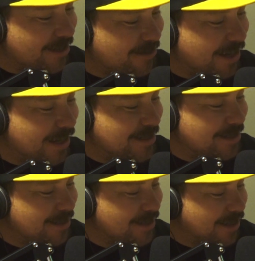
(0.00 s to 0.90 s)
single
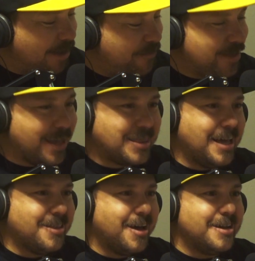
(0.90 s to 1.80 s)
race, I feel like
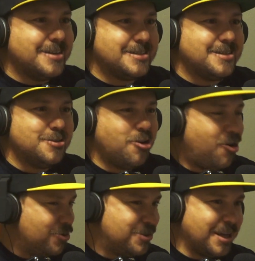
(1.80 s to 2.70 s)
that line is,
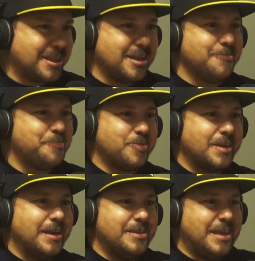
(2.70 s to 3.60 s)
it's like
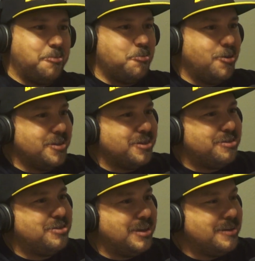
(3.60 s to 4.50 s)
that one
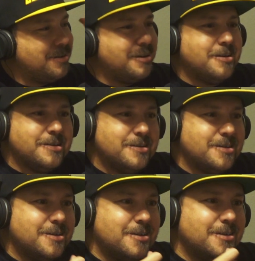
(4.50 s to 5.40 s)
thin,
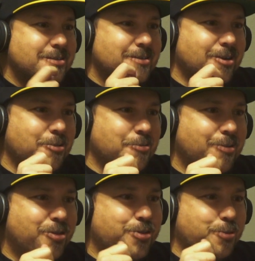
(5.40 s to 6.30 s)

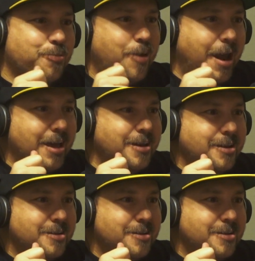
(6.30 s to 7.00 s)
thread